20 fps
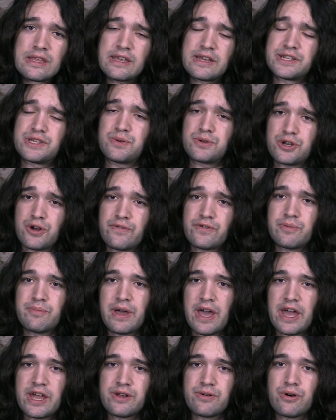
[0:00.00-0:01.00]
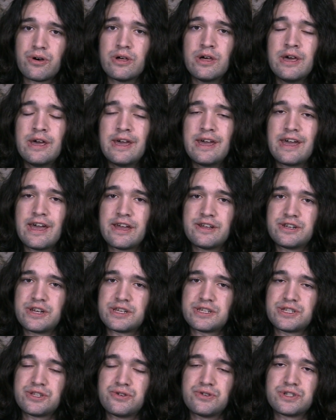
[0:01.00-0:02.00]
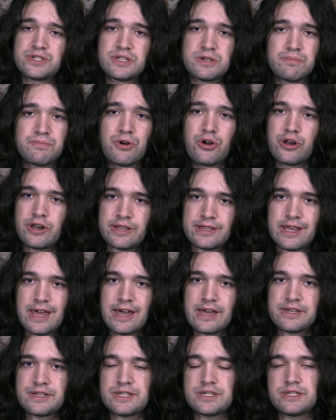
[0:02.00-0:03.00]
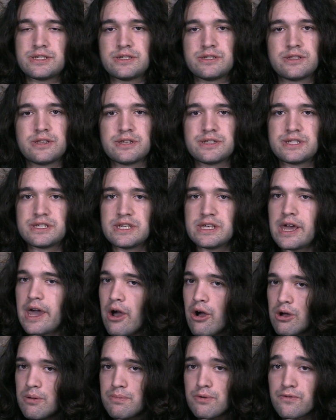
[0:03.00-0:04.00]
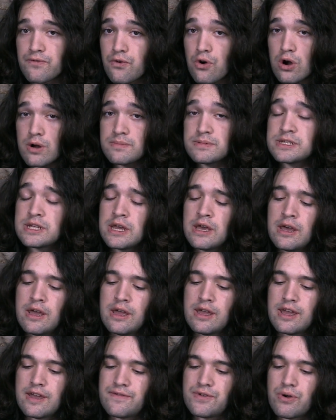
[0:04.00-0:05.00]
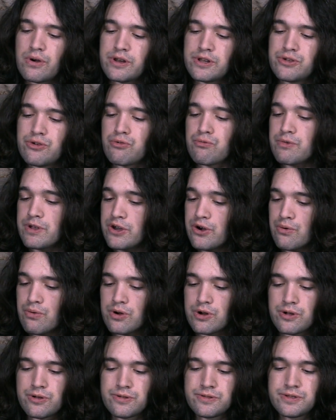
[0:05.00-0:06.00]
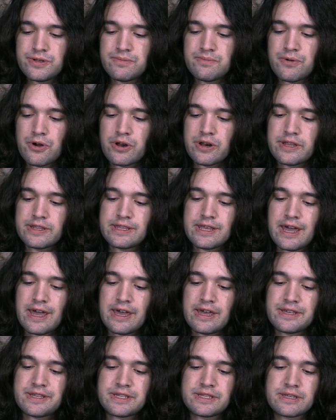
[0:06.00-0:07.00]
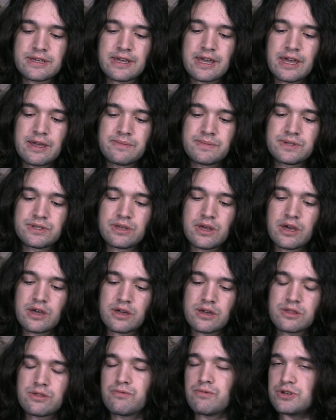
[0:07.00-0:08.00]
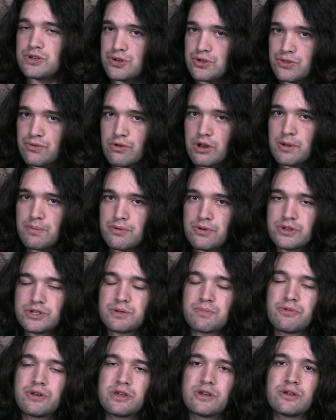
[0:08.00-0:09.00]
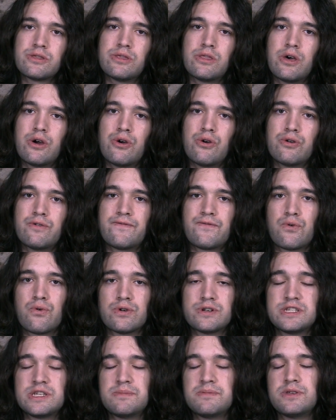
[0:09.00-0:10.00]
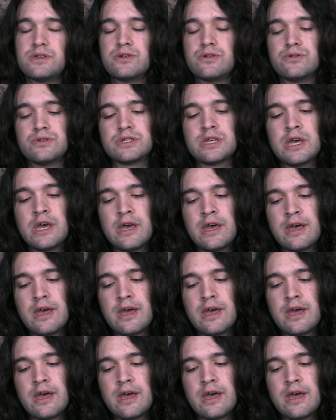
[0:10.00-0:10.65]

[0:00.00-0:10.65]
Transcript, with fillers: and switch over to manual and just do some burn-in tests to see how it performs. If you want to do a real world burn-in test, games like The Witcher 3 produce a pretty good load for CPUs.